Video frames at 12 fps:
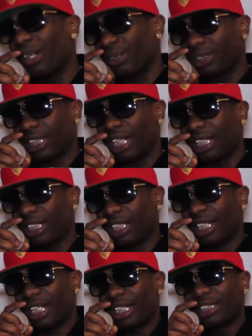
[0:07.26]
Thursday.
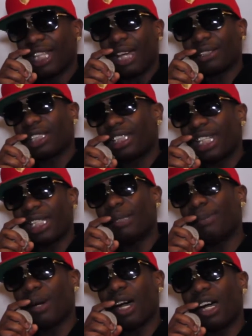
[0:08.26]
Shout out to
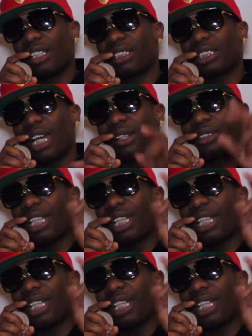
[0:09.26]
Ladybug. Shout